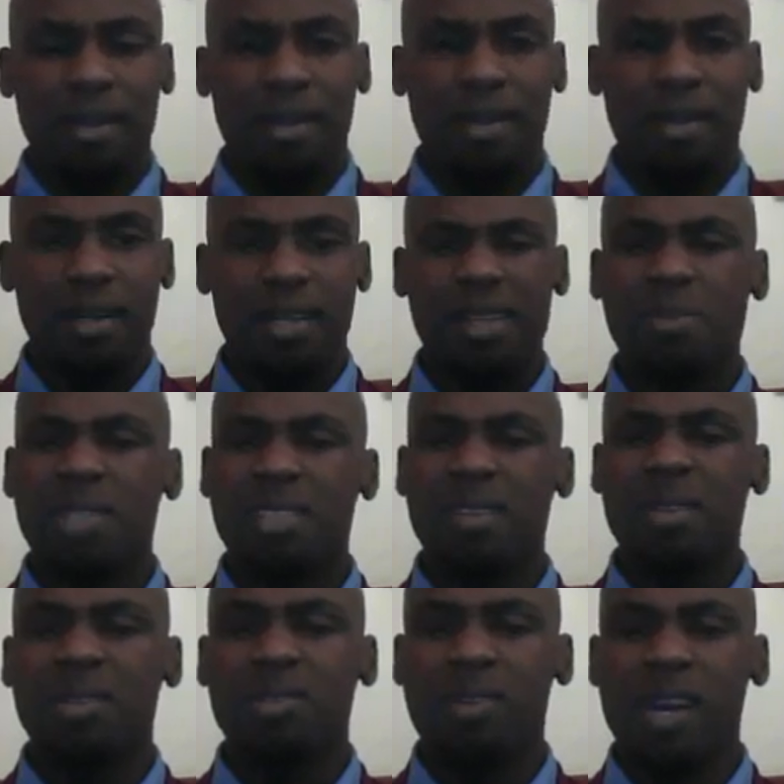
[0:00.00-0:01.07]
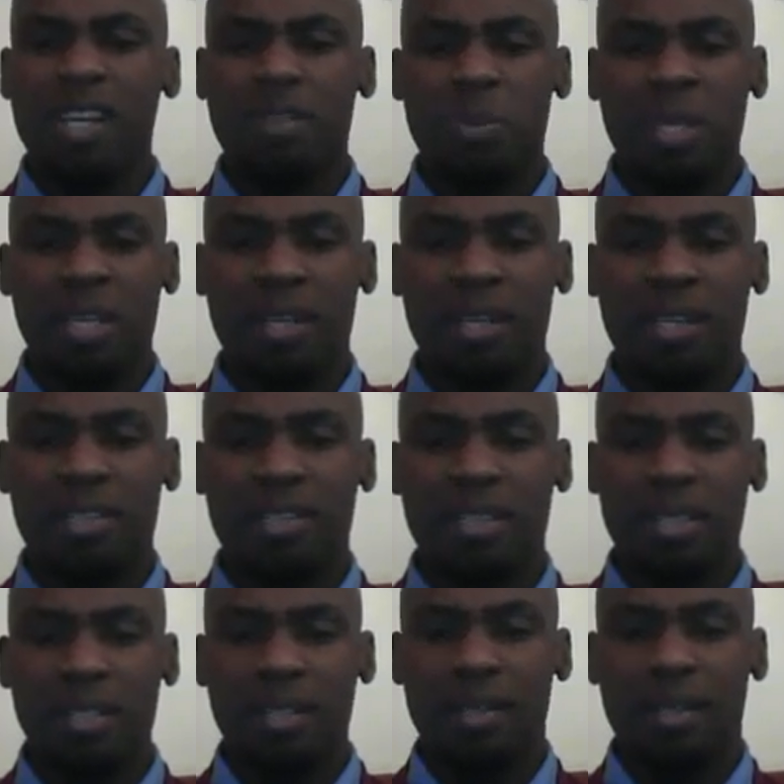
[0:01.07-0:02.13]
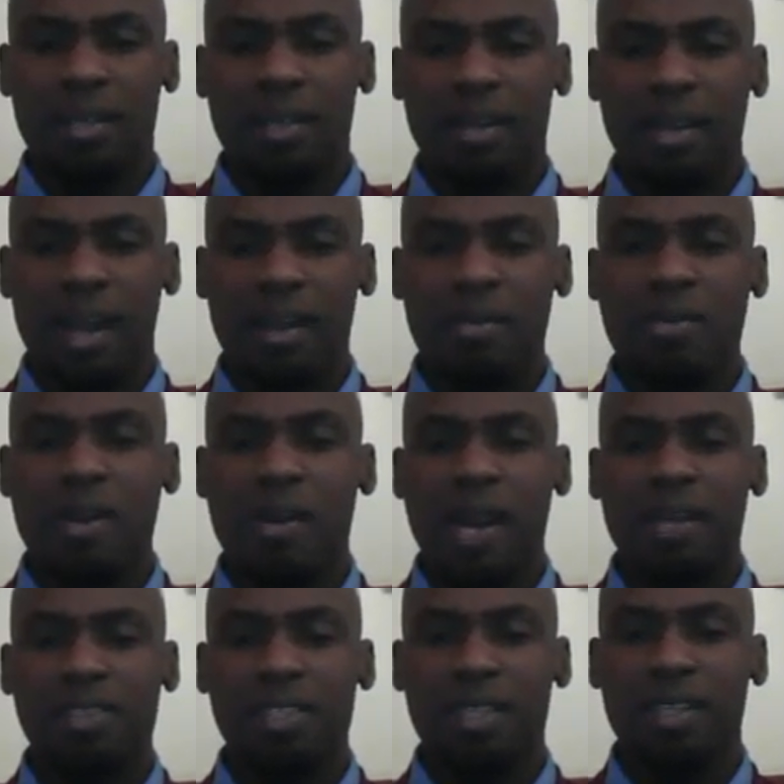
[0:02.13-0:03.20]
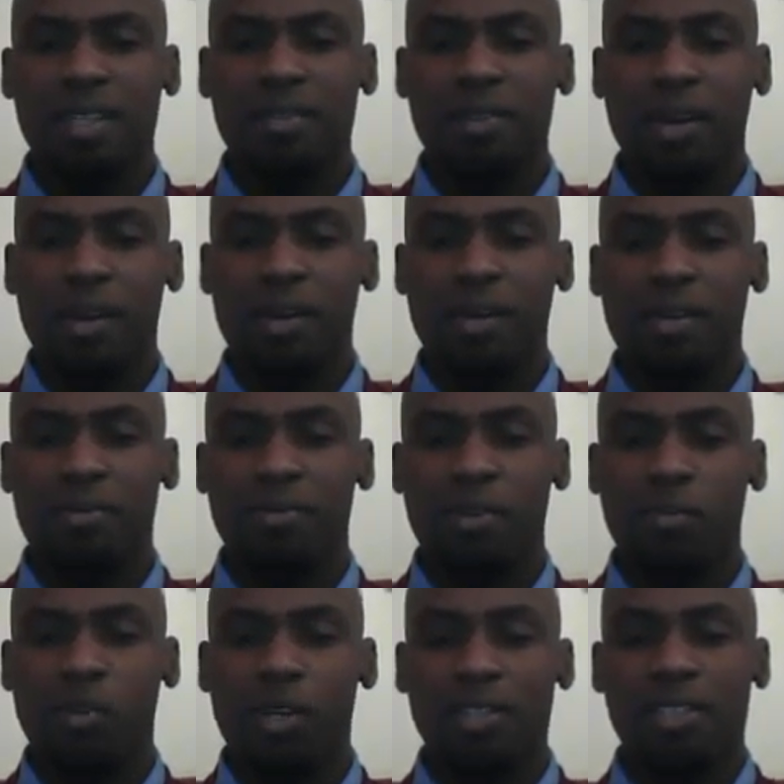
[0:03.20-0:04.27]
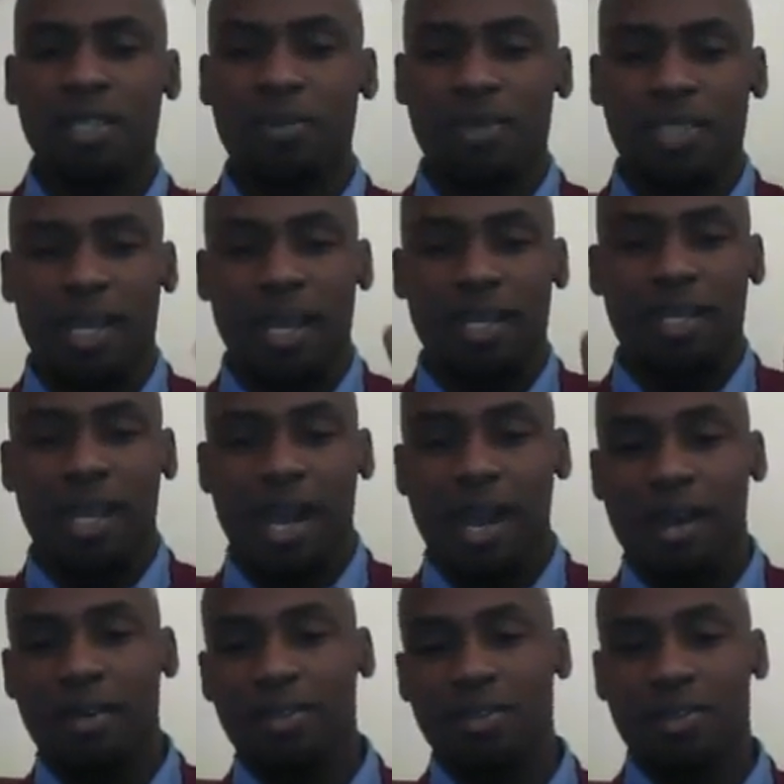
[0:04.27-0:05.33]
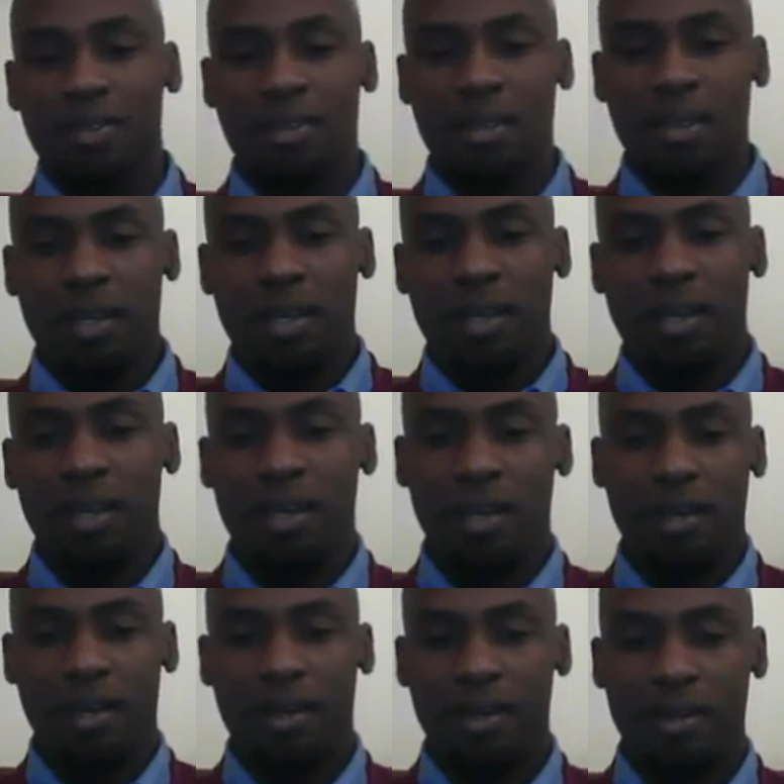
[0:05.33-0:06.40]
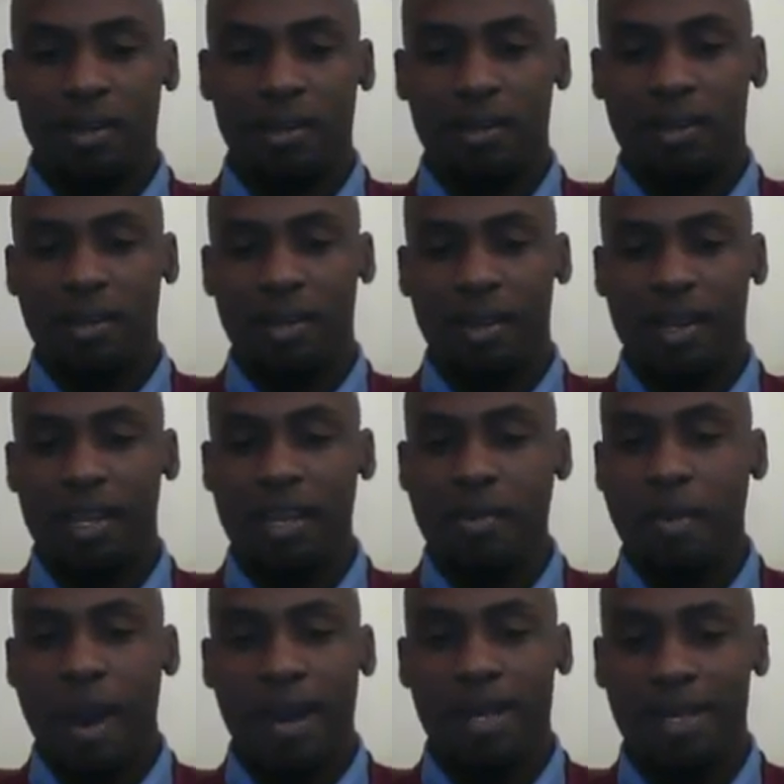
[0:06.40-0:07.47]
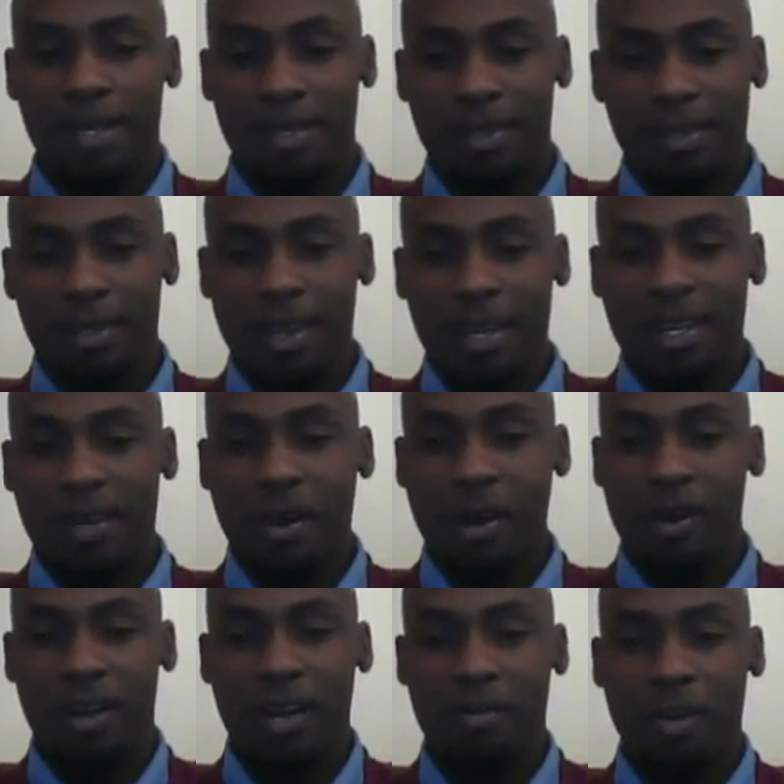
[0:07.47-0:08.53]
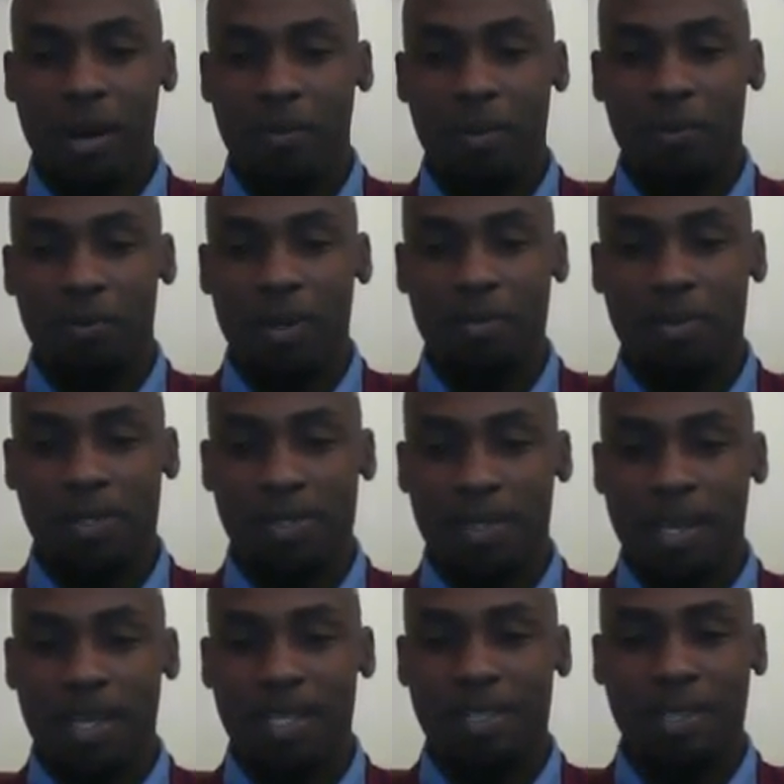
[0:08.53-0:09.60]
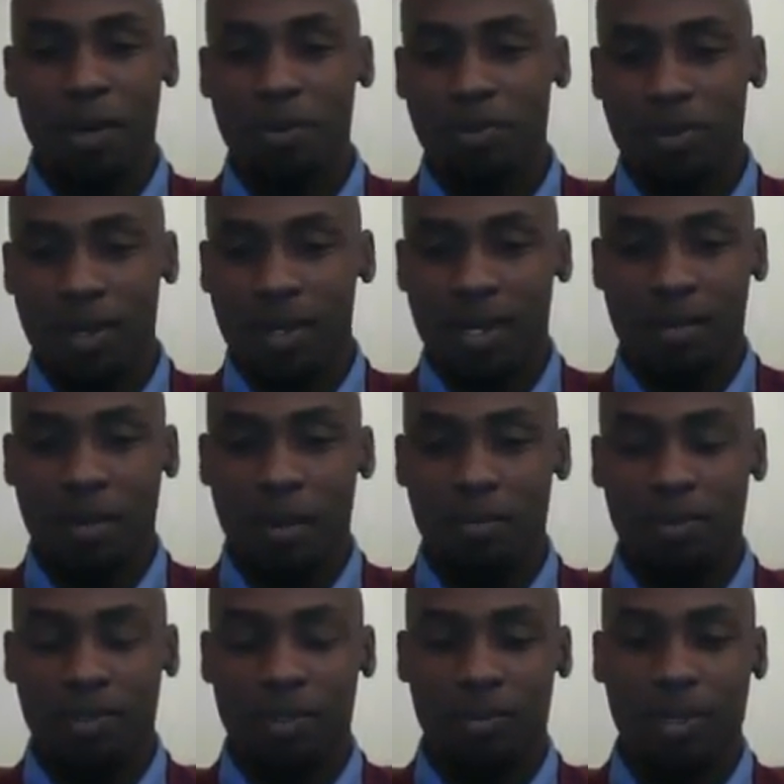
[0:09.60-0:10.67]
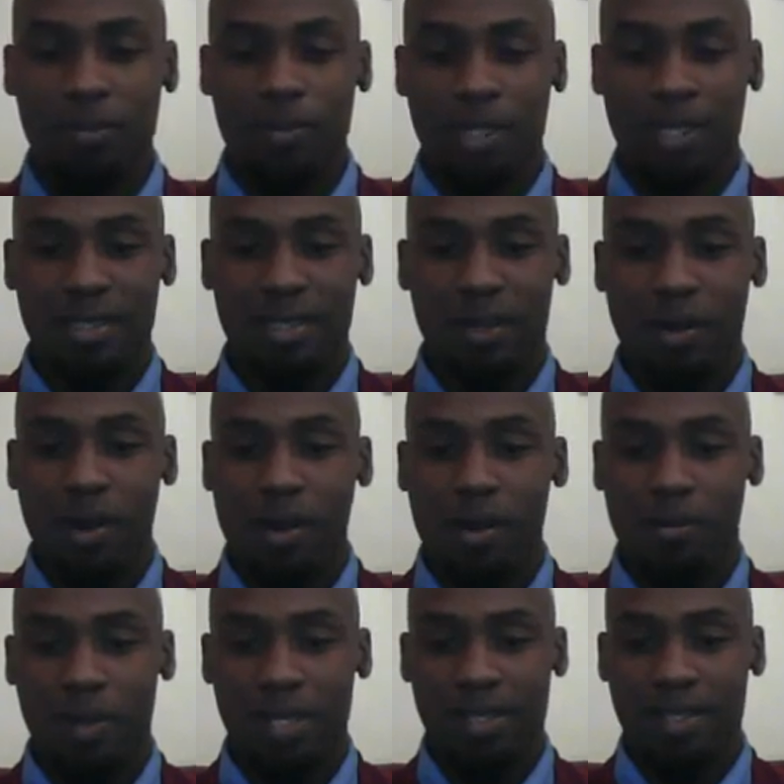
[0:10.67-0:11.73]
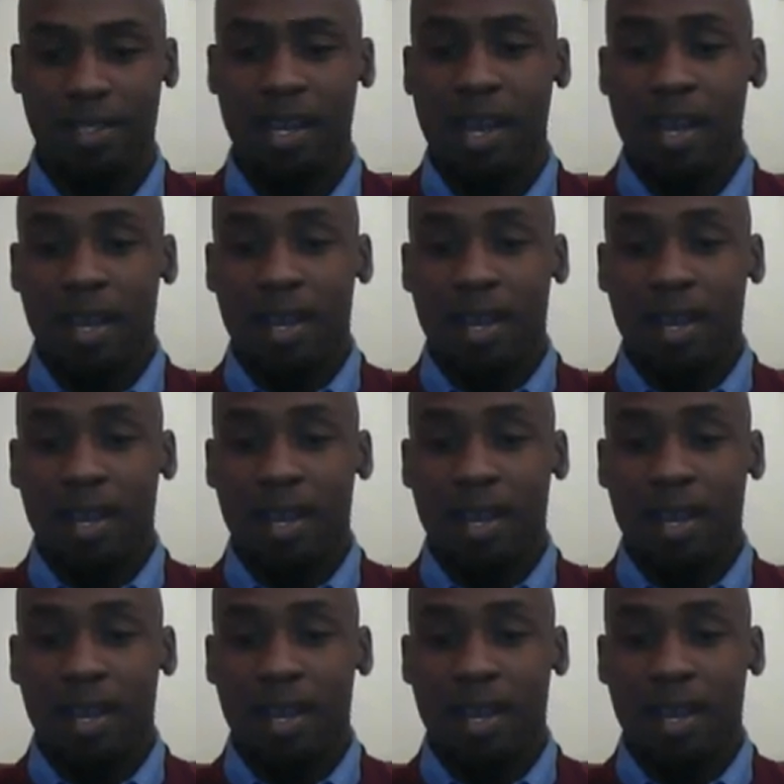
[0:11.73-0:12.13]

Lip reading: And it was so strange because I don't know how she could have heard from where she was at in the house any car come up and any tow truck come up to repossess the car, because